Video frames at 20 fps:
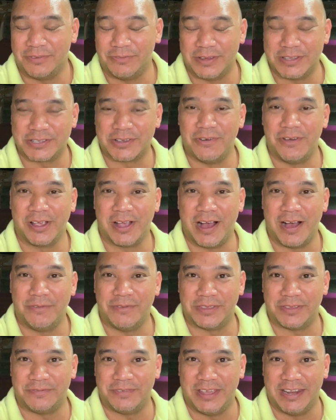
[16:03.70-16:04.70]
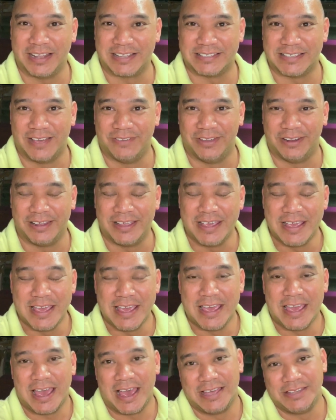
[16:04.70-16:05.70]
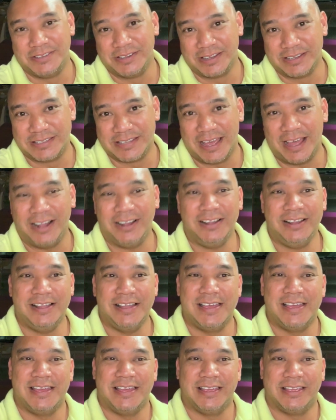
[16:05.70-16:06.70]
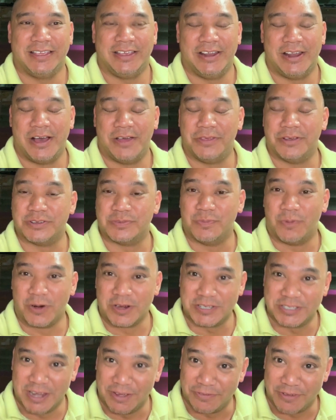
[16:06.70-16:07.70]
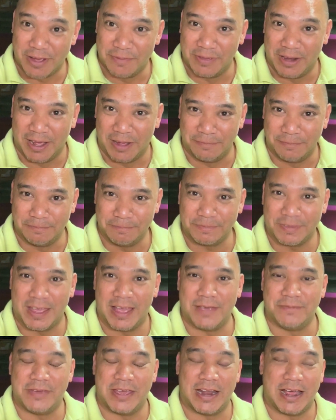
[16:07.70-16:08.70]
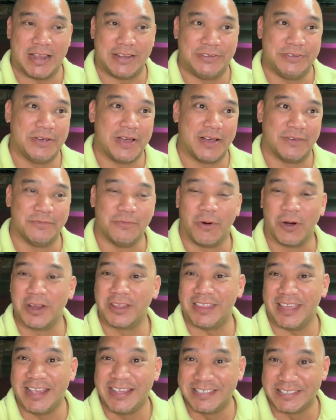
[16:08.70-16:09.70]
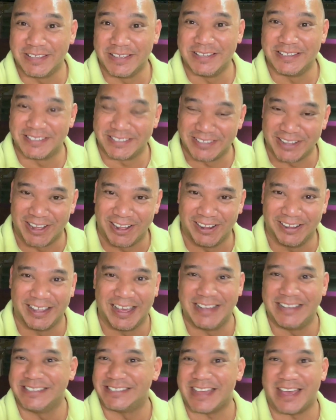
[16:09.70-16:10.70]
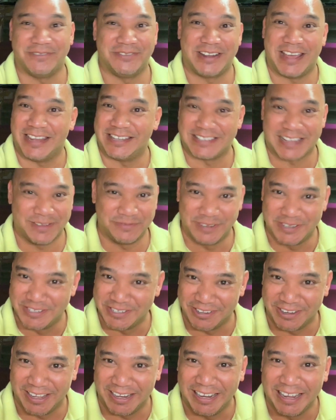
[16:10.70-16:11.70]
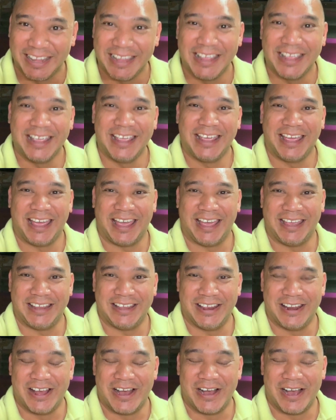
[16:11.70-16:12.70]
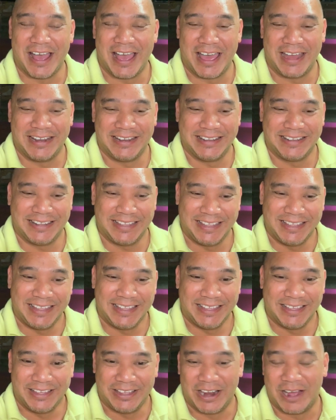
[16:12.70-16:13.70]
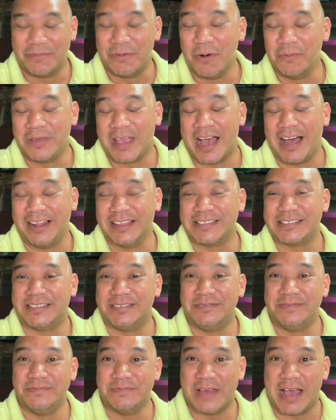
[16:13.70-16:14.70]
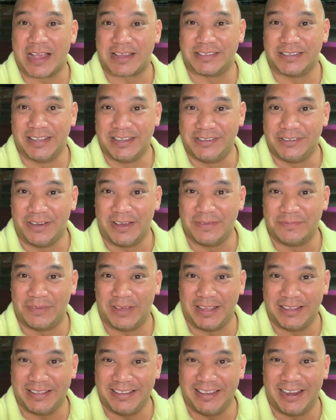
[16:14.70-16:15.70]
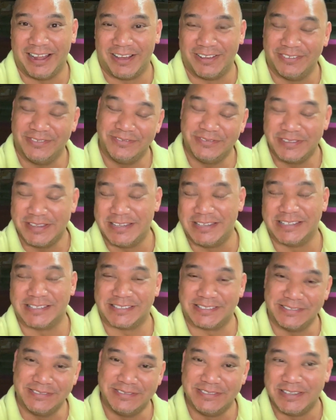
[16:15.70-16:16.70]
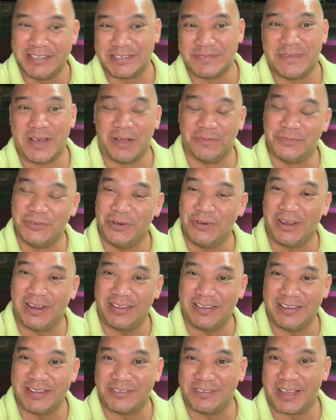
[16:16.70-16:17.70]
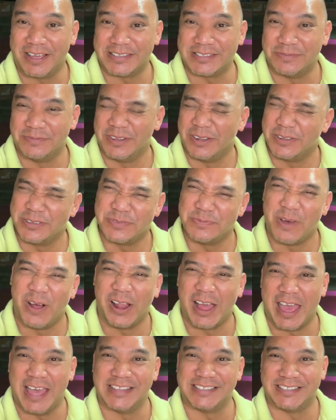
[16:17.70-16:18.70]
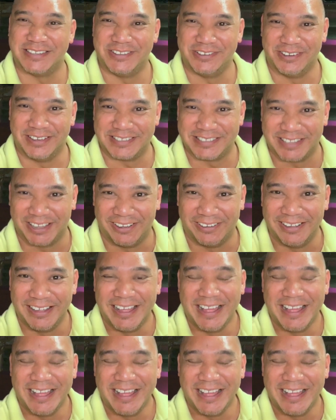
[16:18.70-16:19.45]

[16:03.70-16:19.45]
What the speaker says: of what's going on with the Phoenix 7. As you can tell, you know, there's more stuff coming up. I mean, I do have more things to install. I just haven't had time to do it. And, you know, I'm hoping Alex can actually do it, but, you know, he just needs some help doing it. He's only got some little small hands to do it, so.